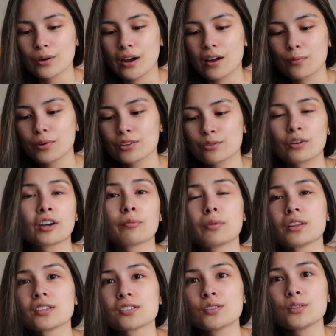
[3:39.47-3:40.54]
I wanted to recommend
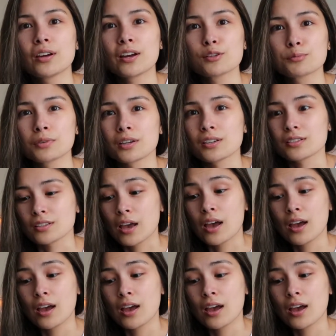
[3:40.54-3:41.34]
this to you guys because